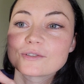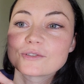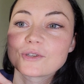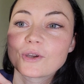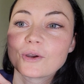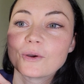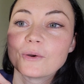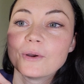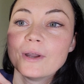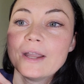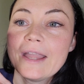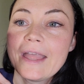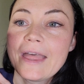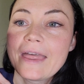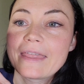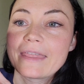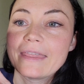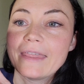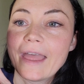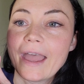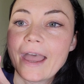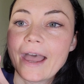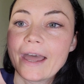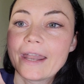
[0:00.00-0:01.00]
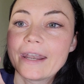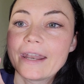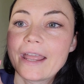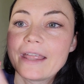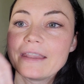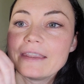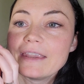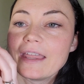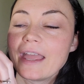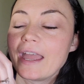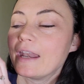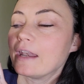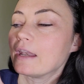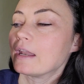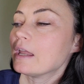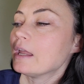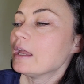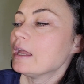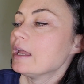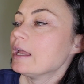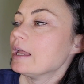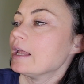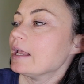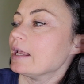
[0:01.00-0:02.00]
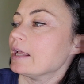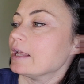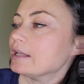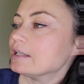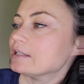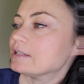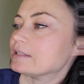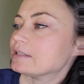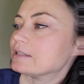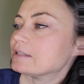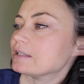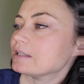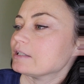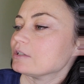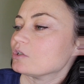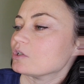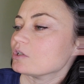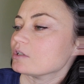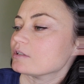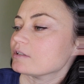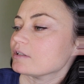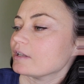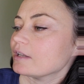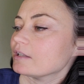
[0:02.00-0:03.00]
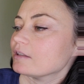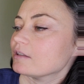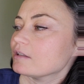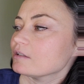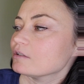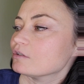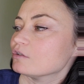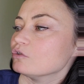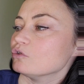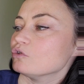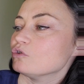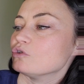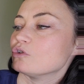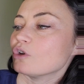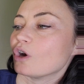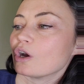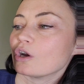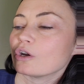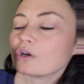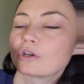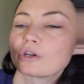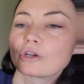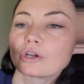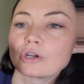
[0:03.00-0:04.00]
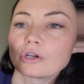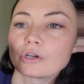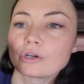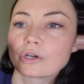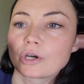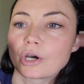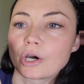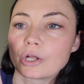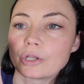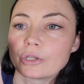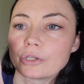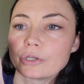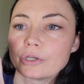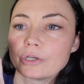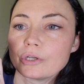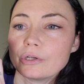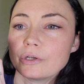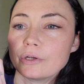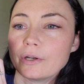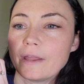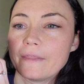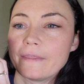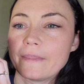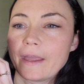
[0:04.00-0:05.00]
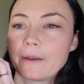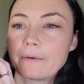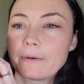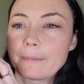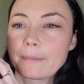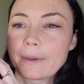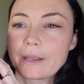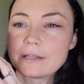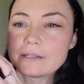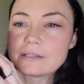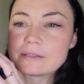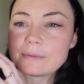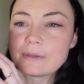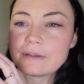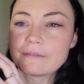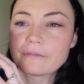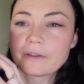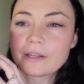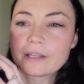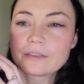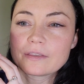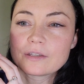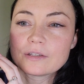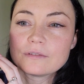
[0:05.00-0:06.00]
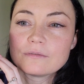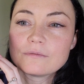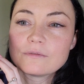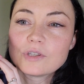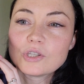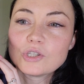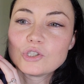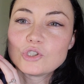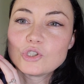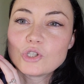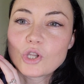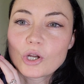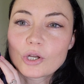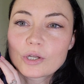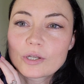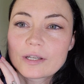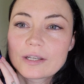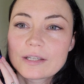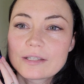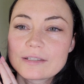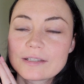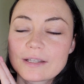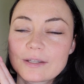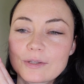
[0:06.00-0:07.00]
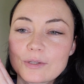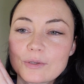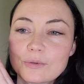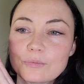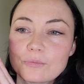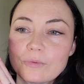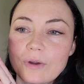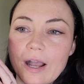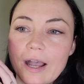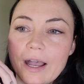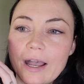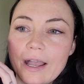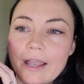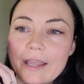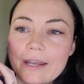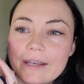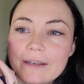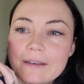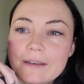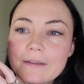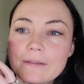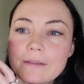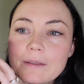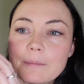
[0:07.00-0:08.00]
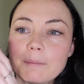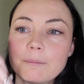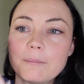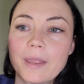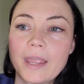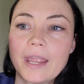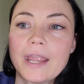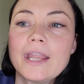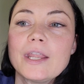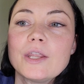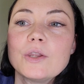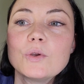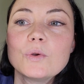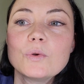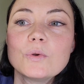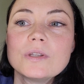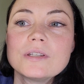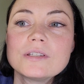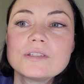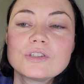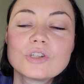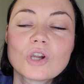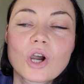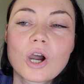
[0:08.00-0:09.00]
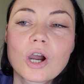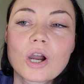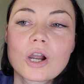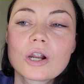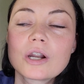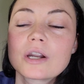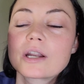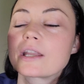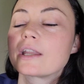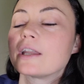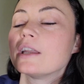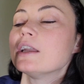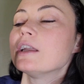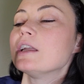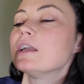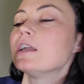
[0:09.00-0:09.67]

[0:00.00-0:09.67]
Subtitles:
So that, and then it's just like this darker color, and that reminds me of like the darkness on the ride, and then the bayou is dark.